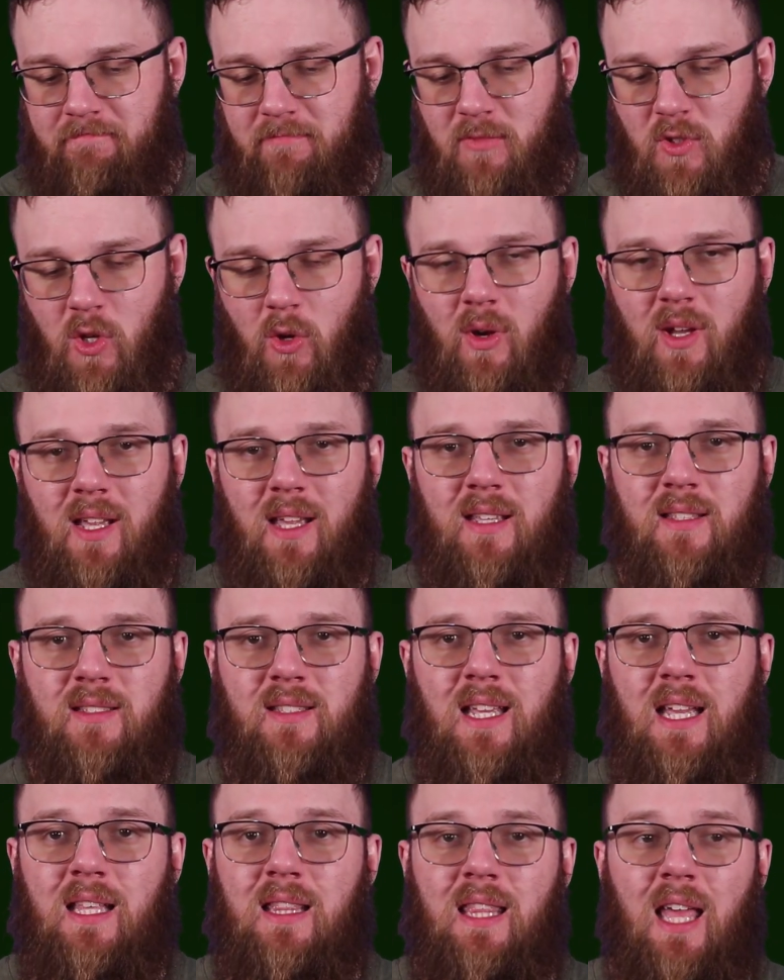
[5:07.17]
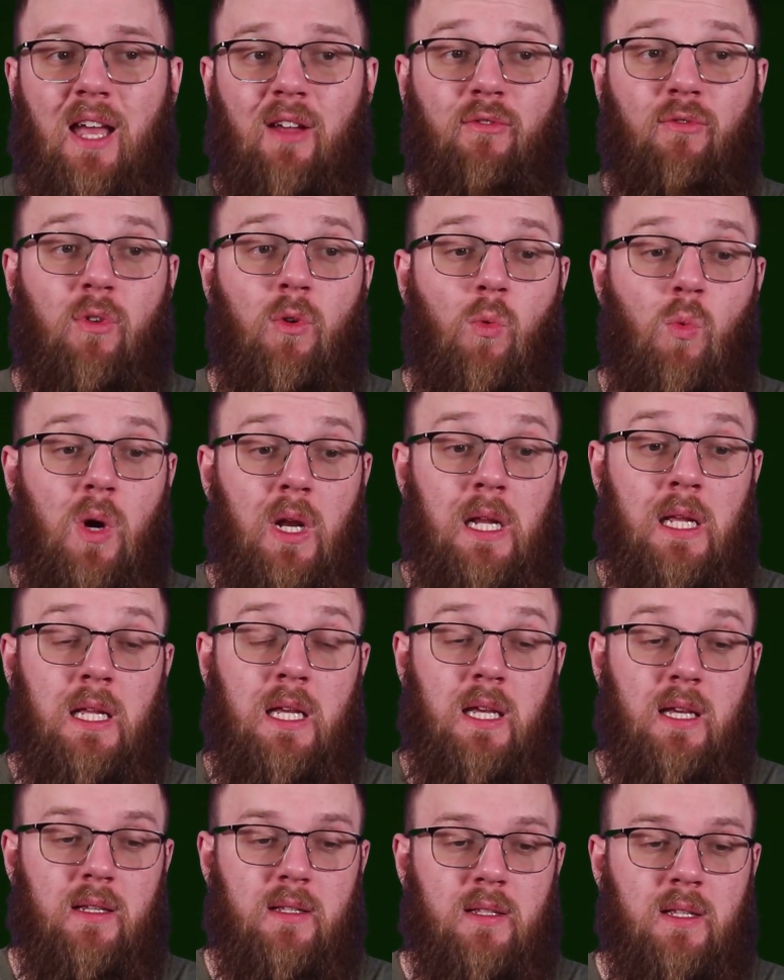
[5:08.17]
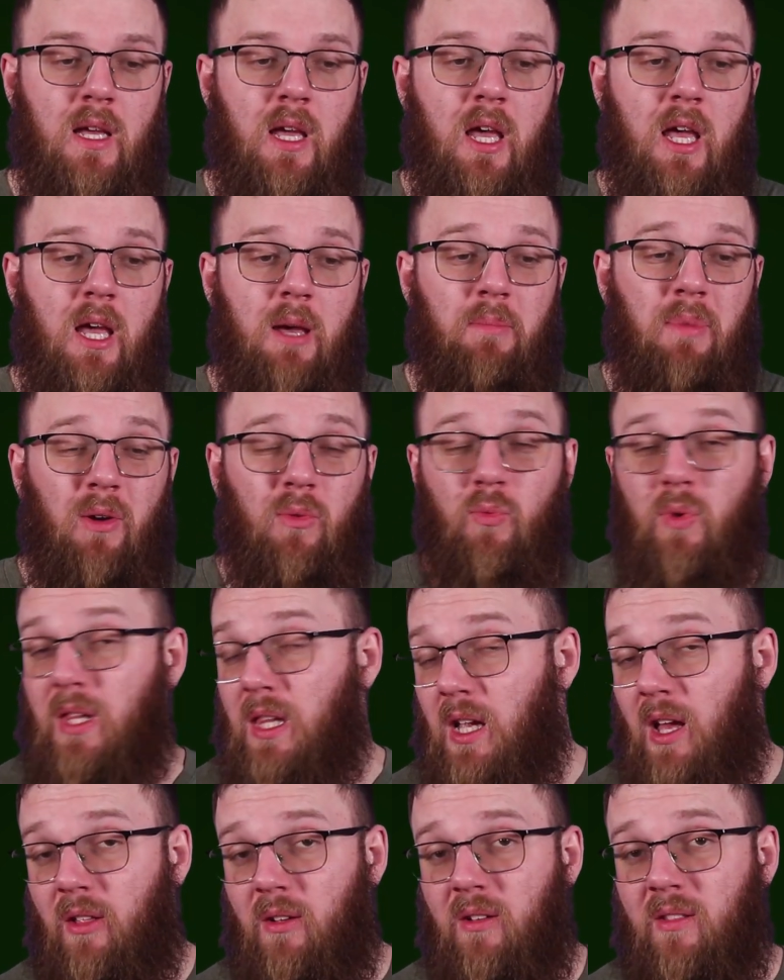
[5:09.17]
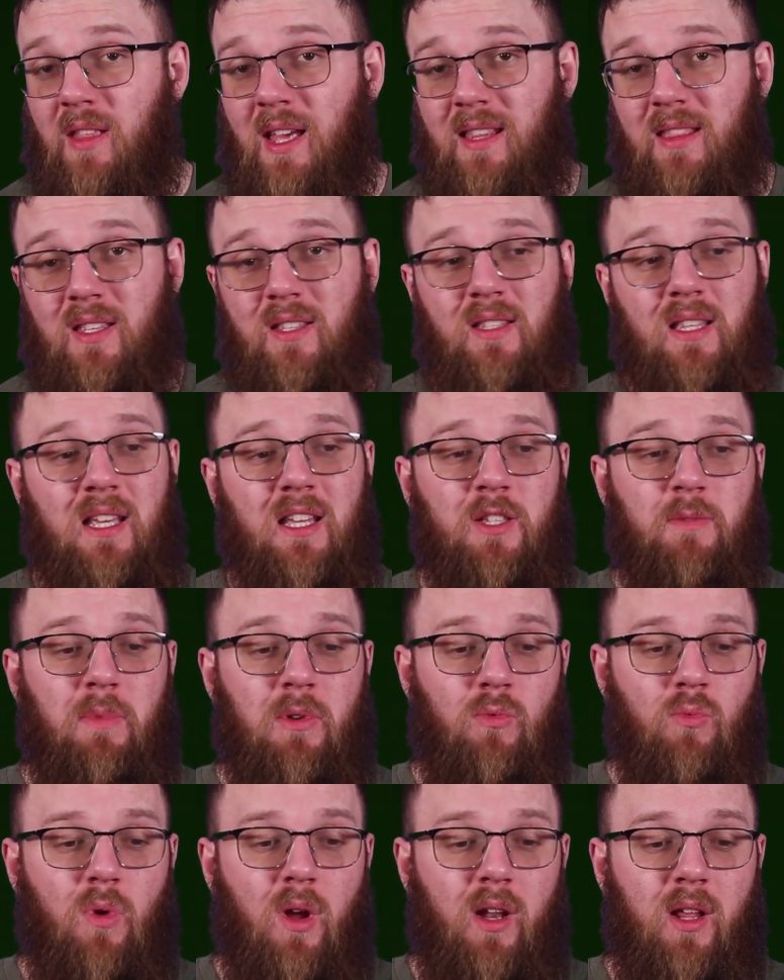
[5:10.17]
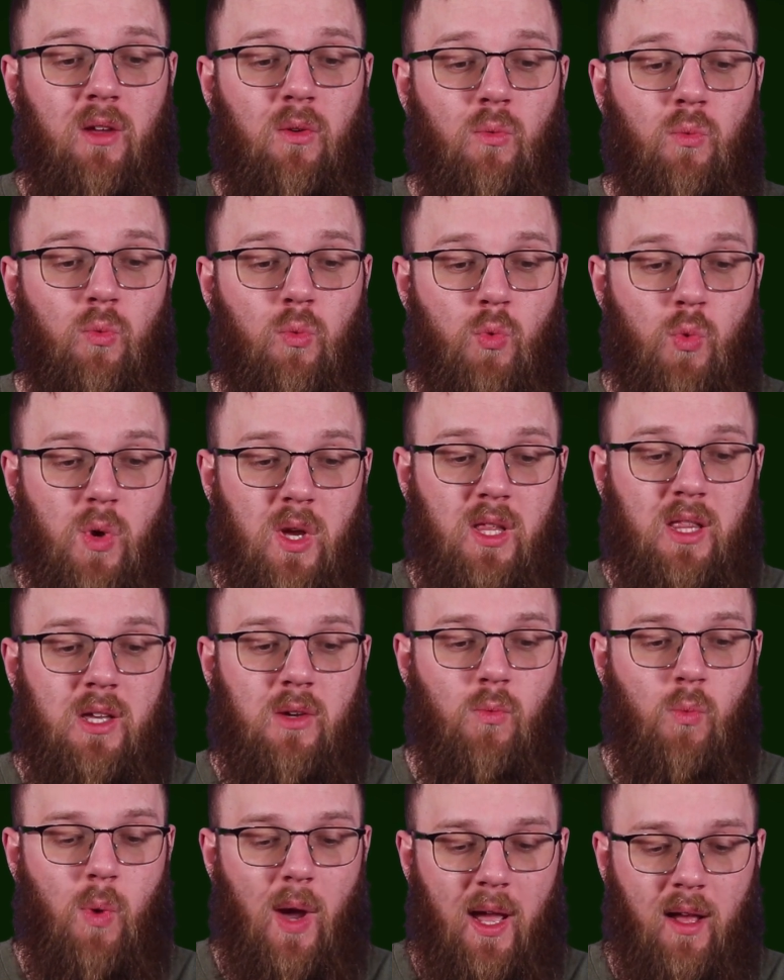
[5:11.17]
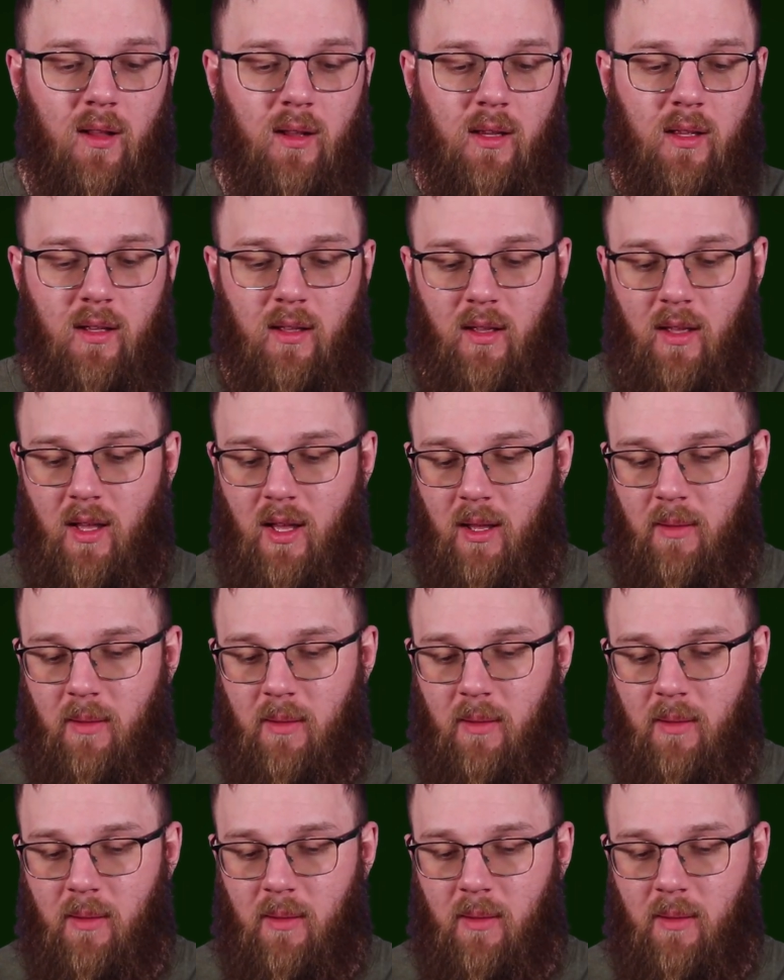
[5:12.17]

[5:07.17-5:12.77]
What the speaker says: So I guess take that for what it is. But really, other than that, this thing has been running really well.